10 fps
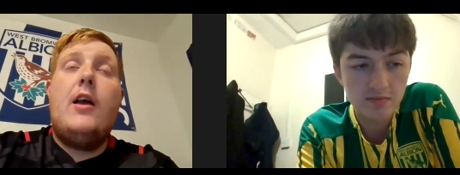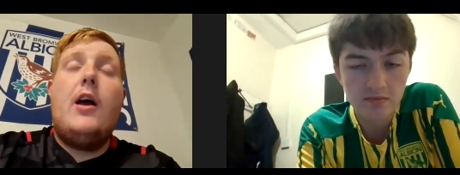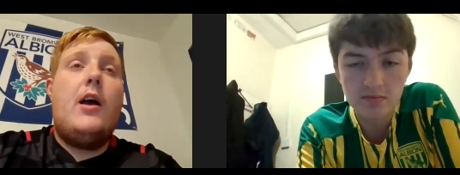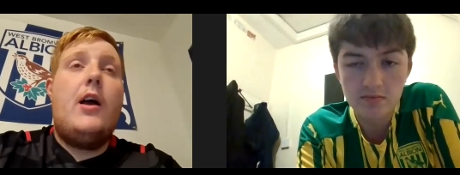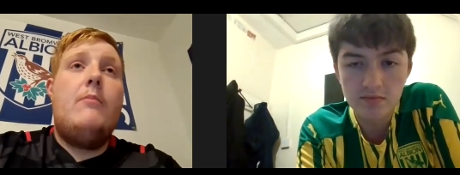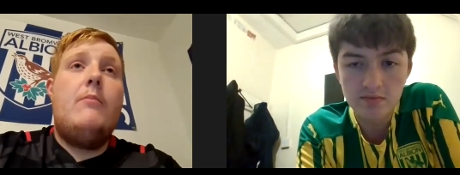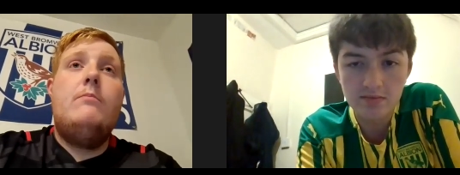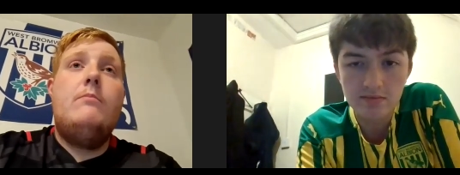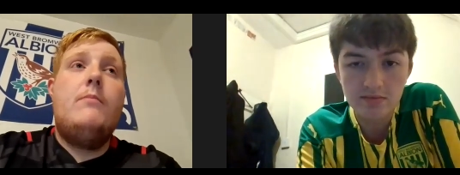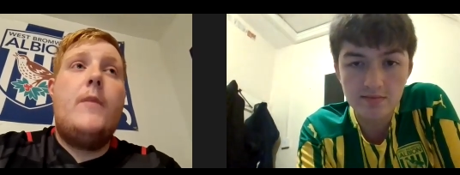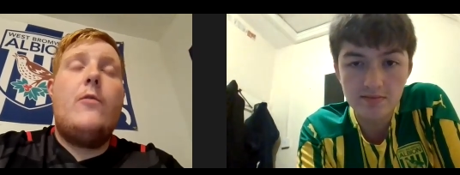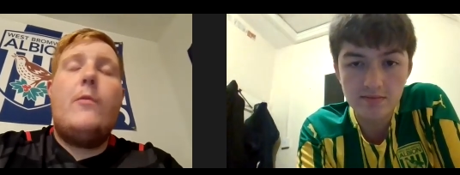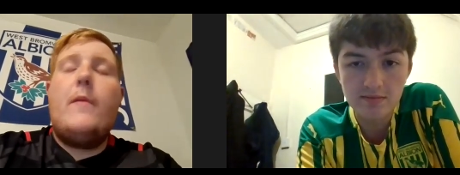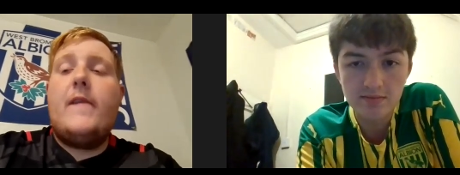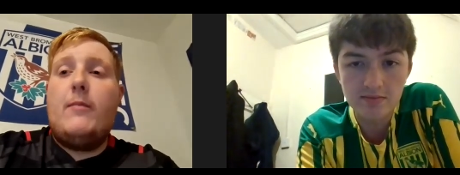Speaker 1: um but there's
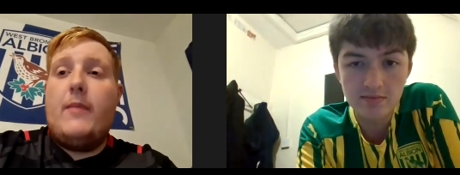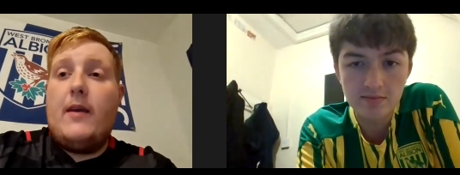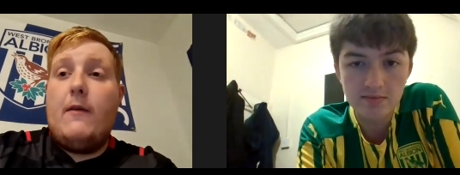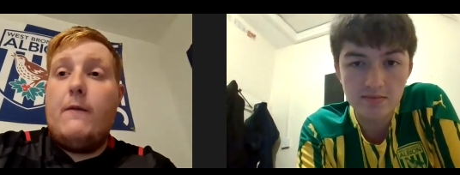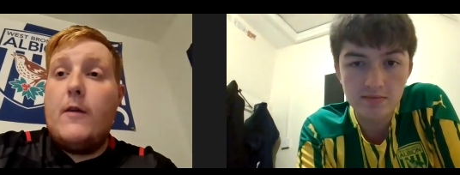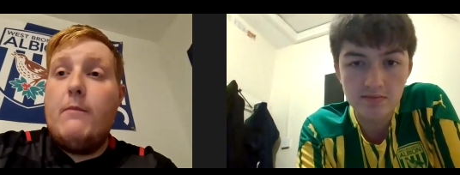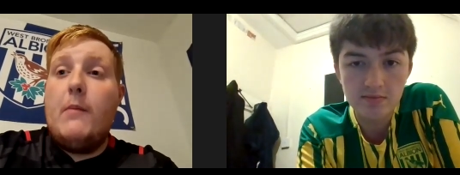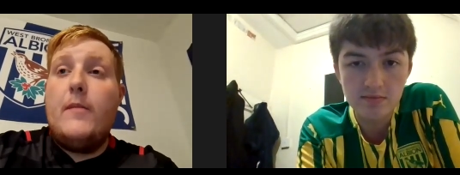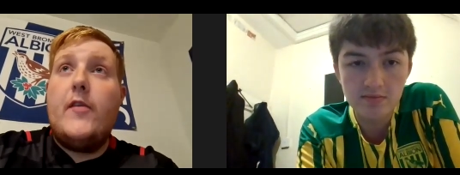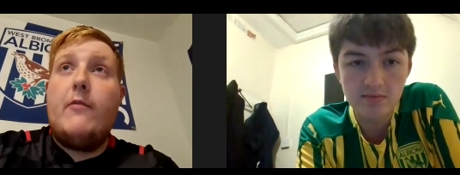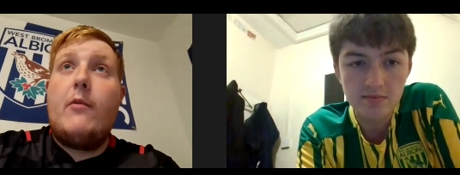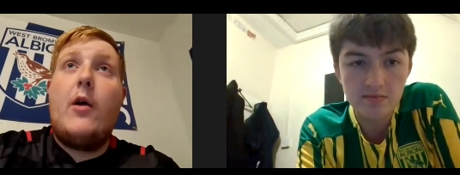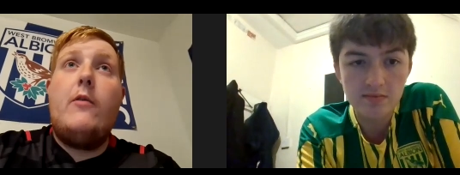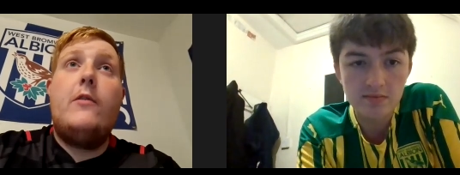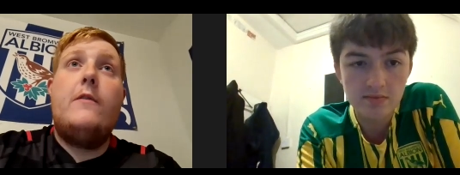always going to be a few bumps in the
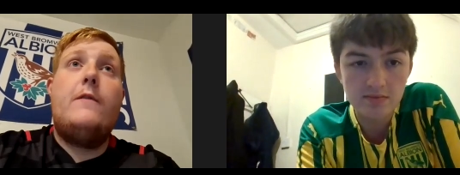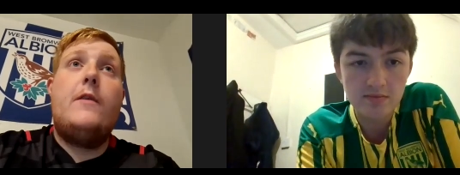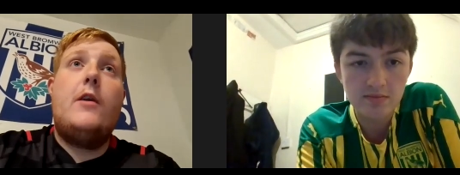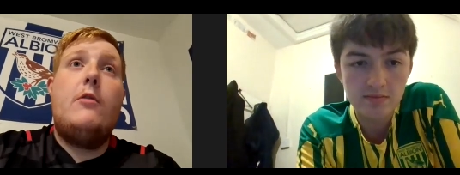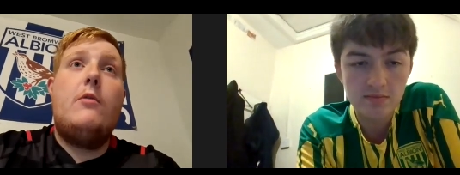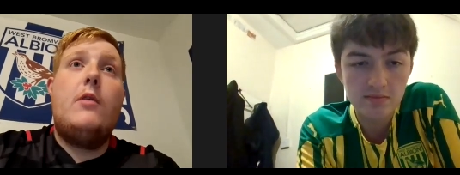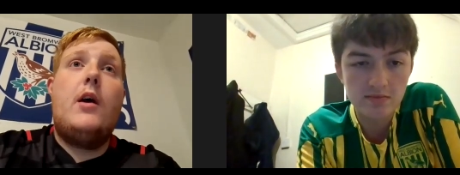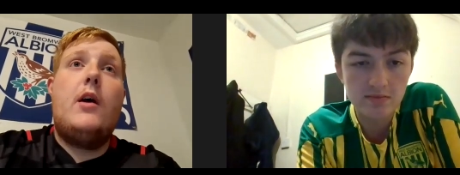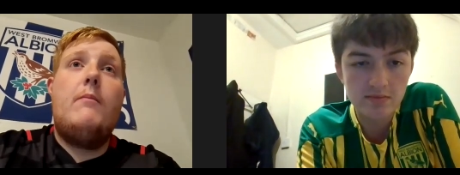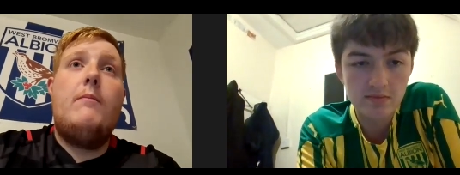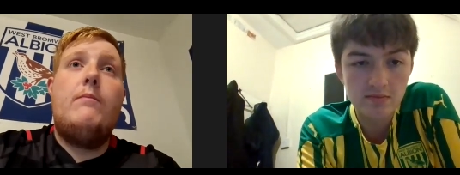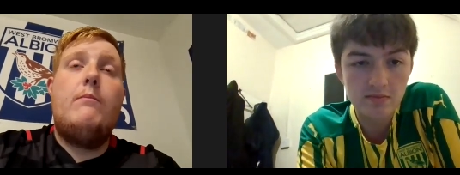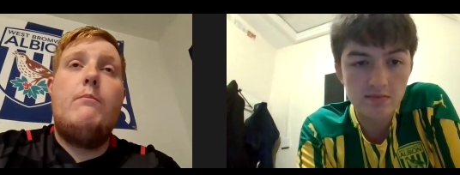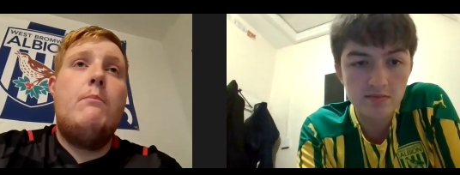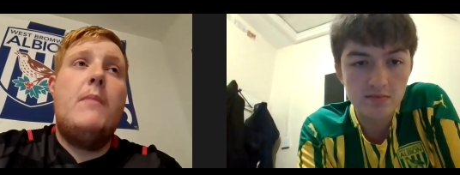road and a few um
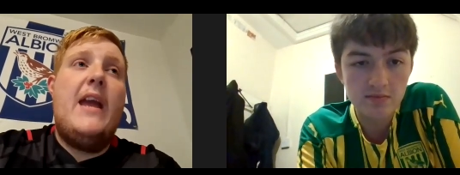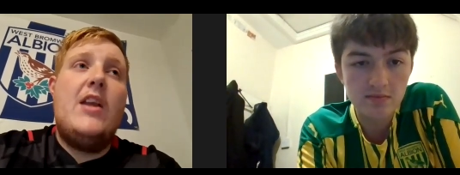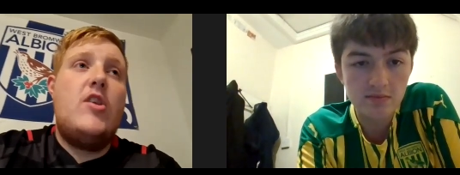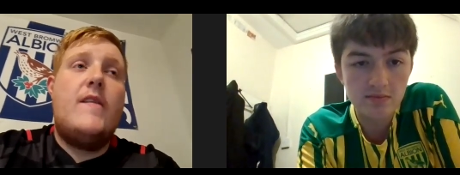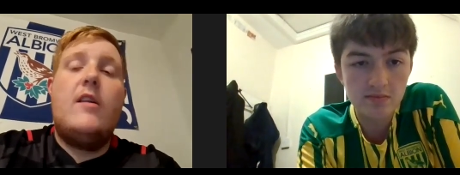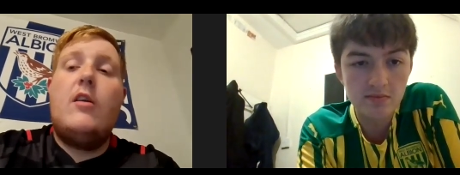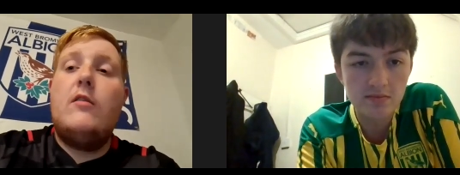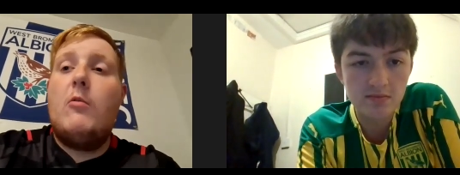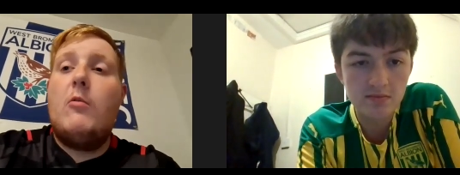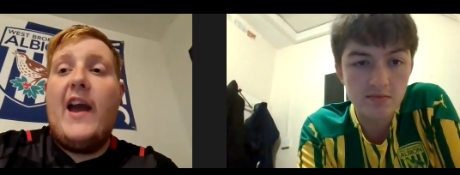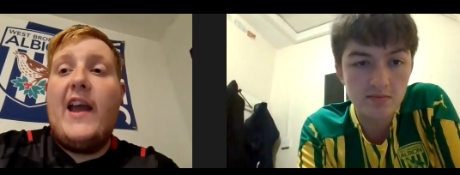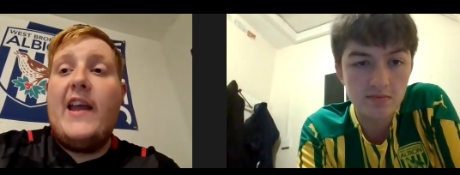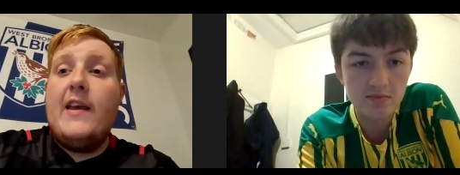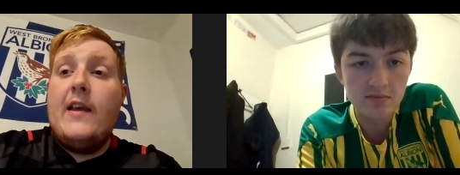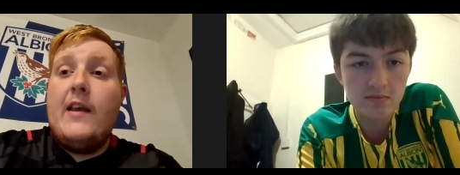hitches along the way
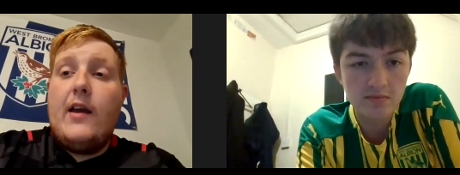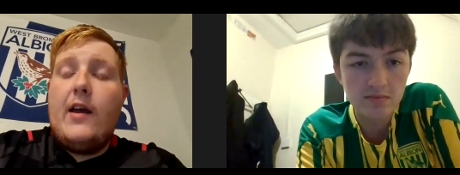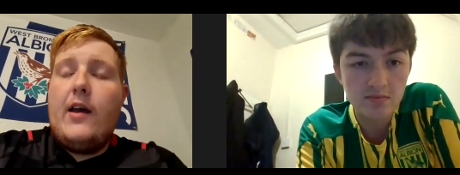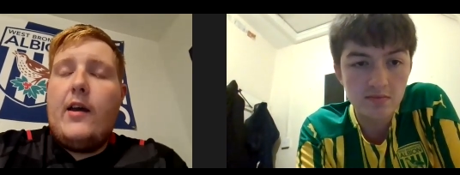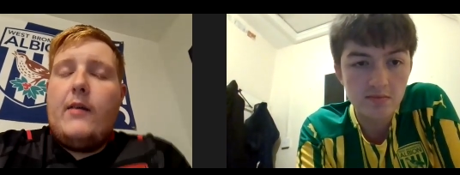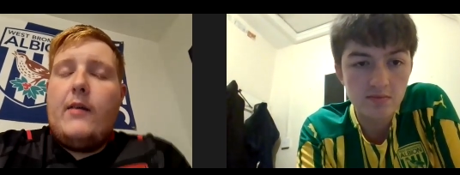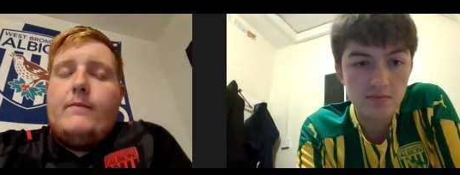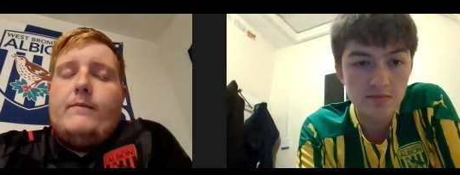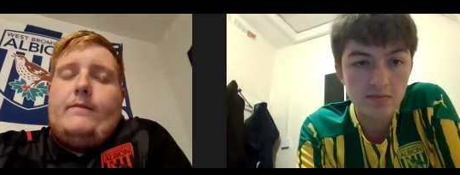um